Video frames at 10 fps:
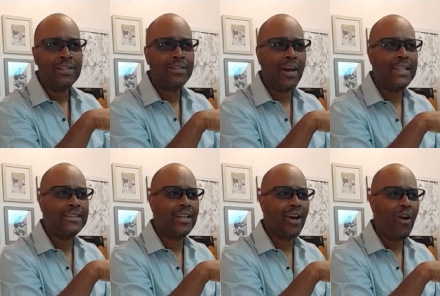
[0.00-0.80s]
So I
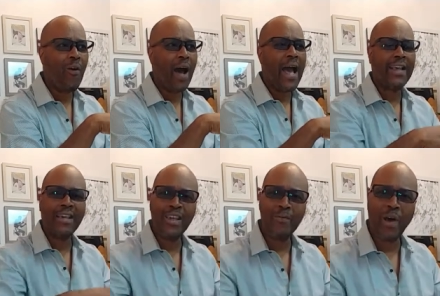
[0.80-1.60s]
said, "Oh, I
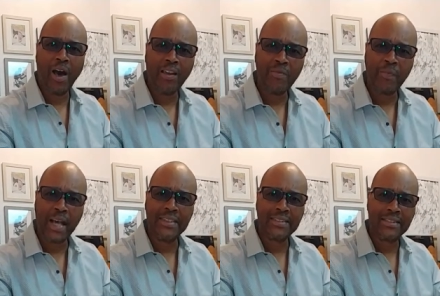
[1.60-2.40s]
keep all of
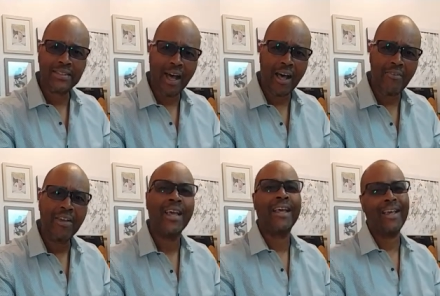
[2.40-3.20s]
my
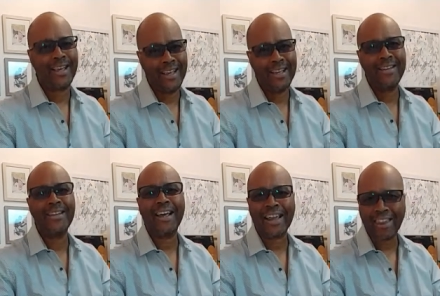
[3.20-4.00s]
stuff
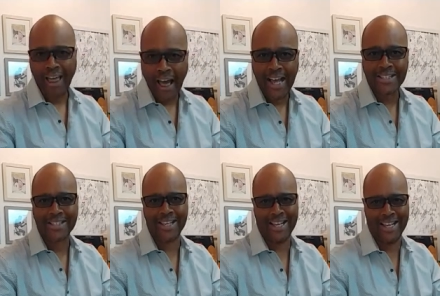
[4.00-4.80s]
in the closet."